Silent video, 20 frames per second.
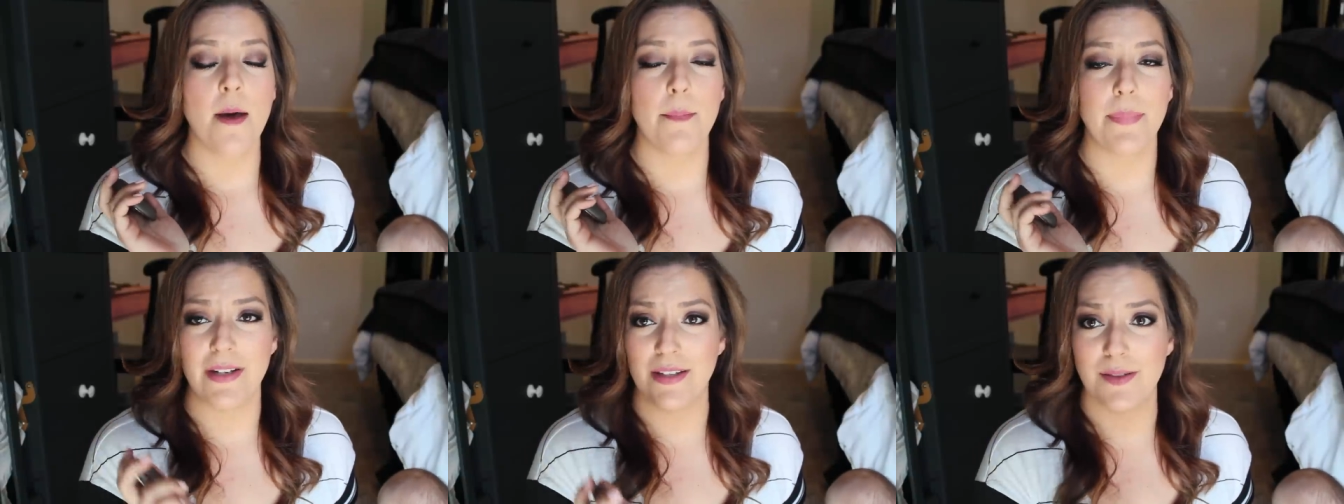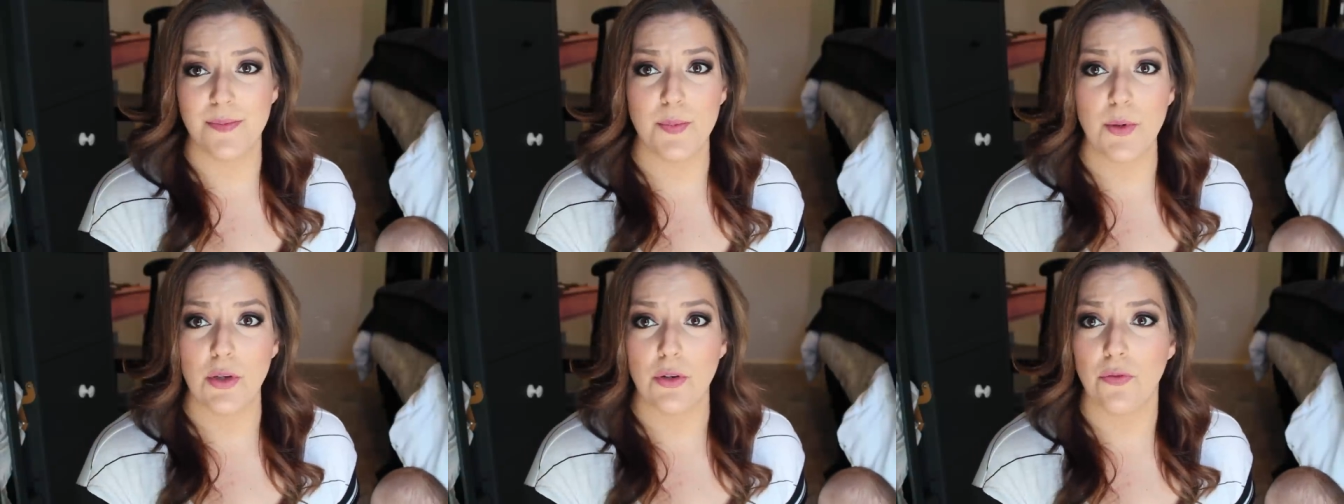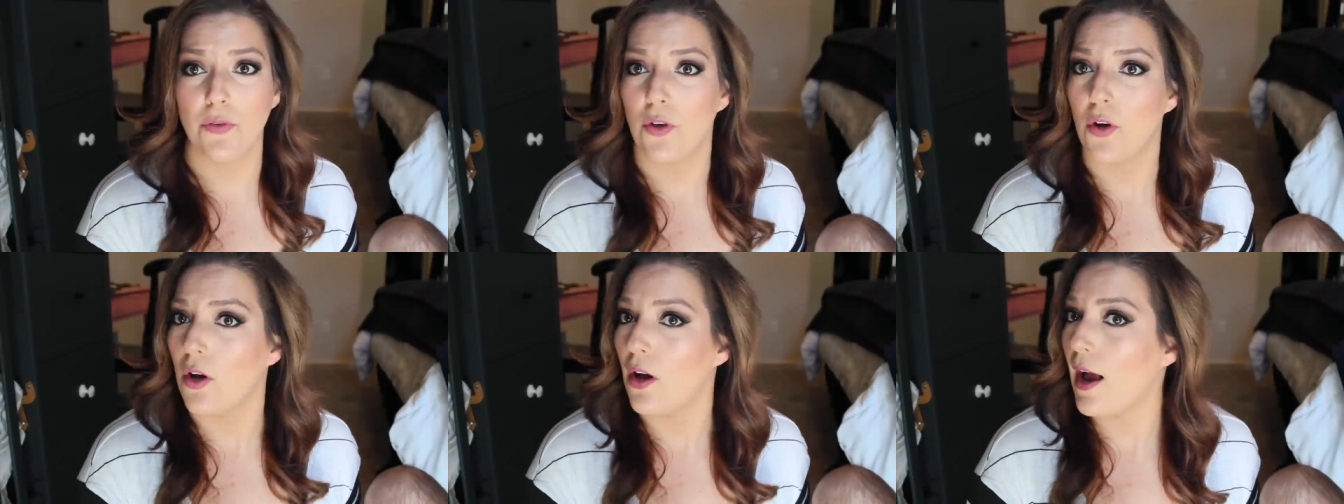But it's
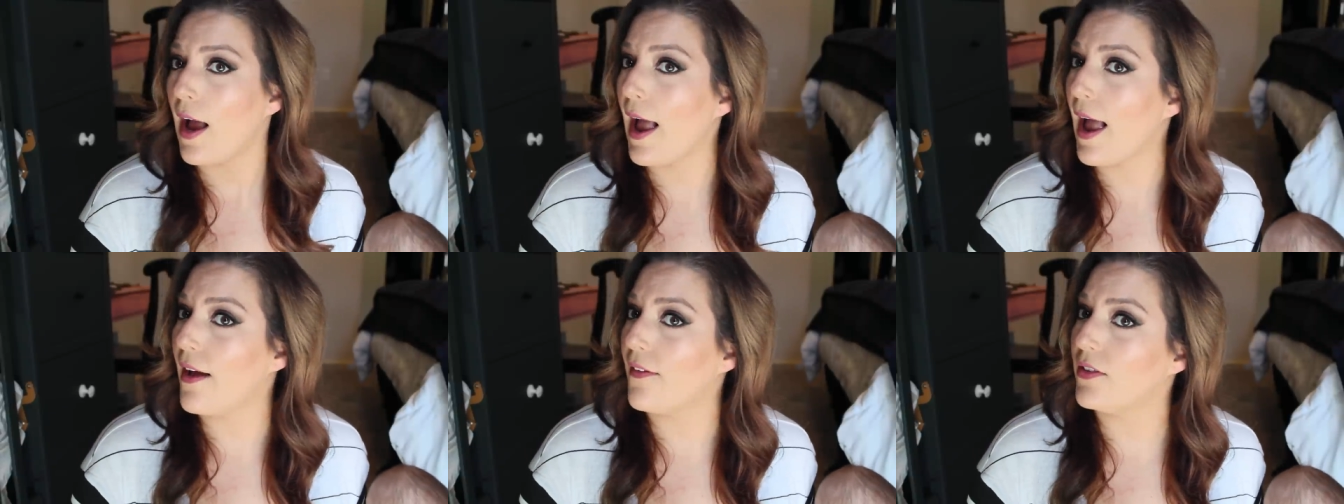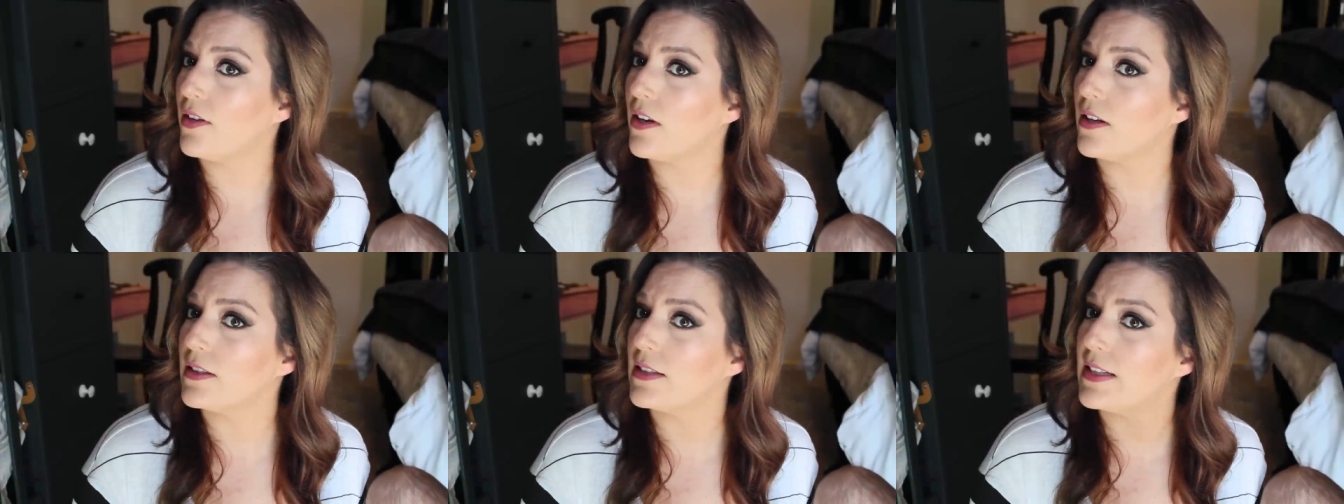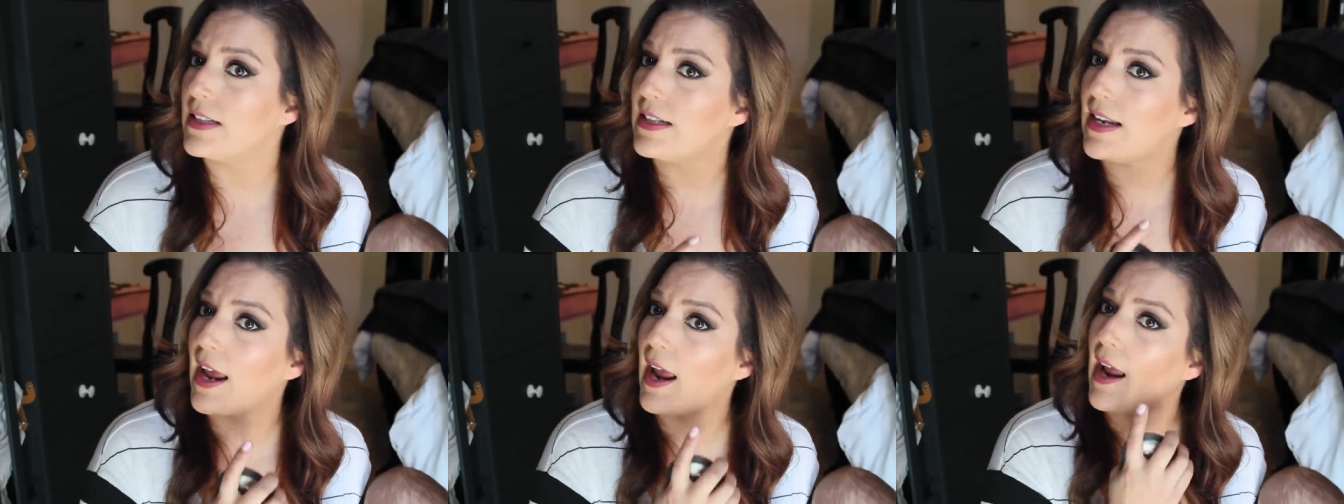beautiful. I have it on
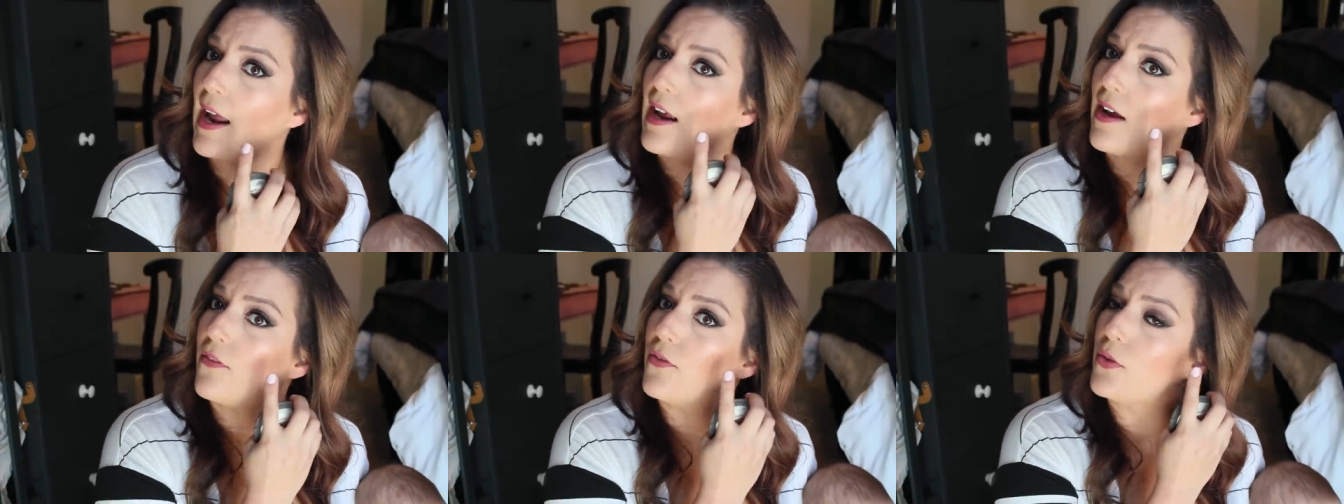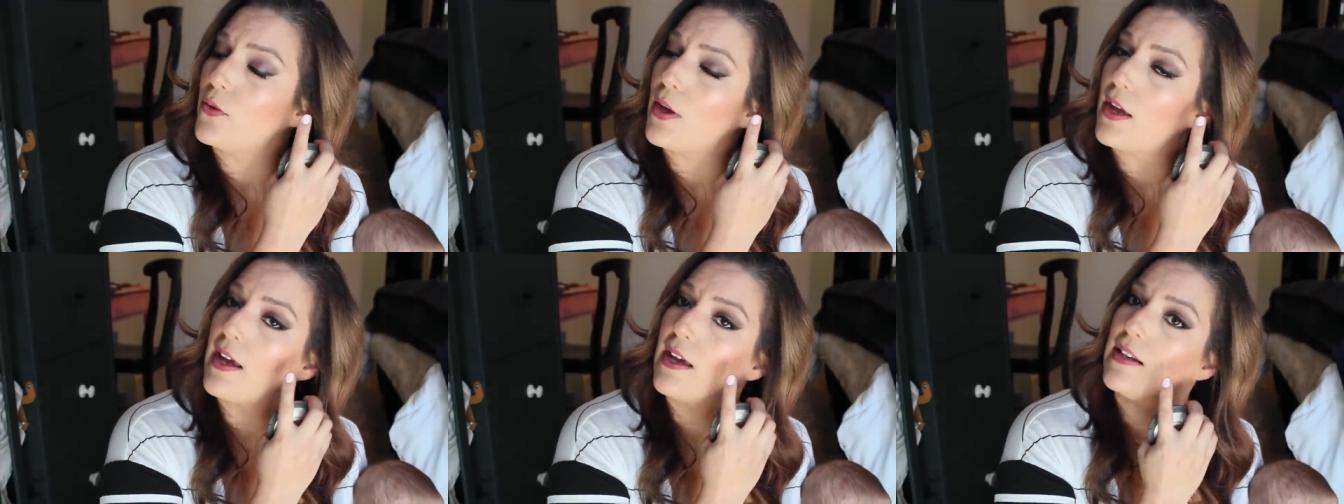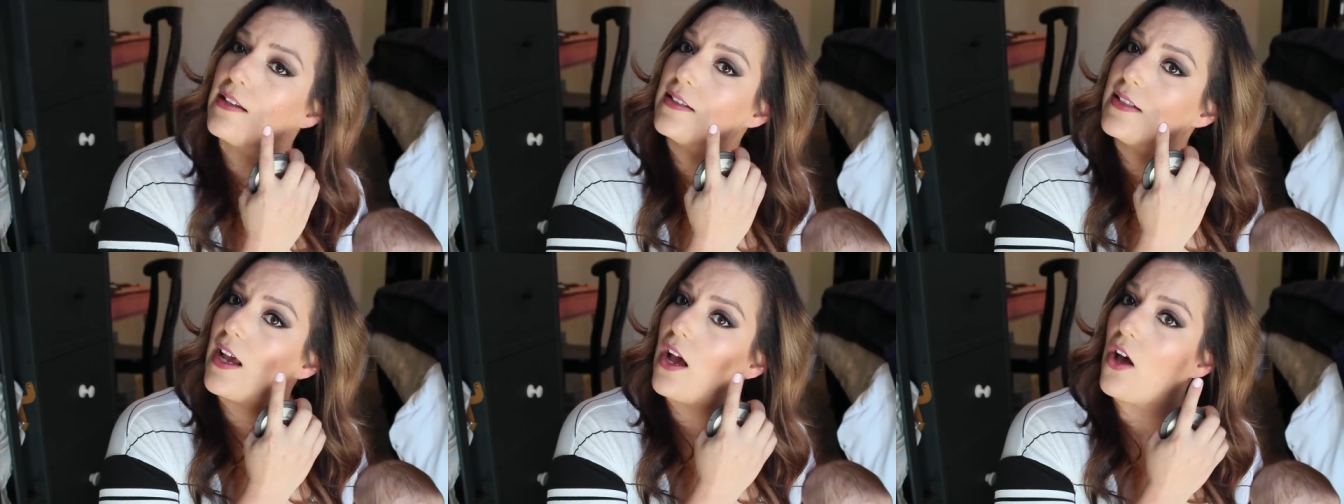today, if you
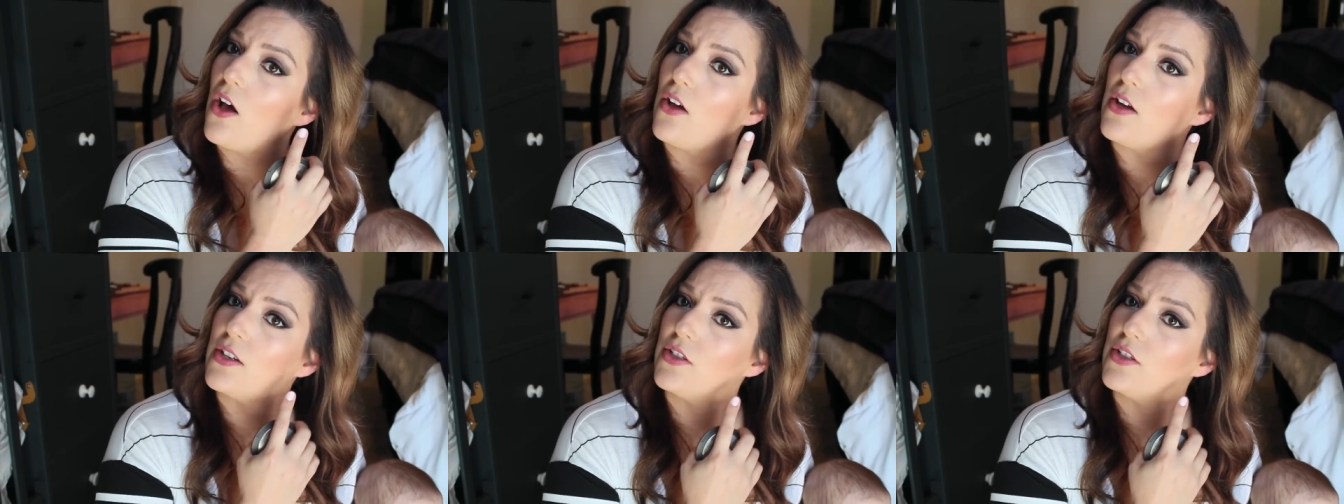can't tell.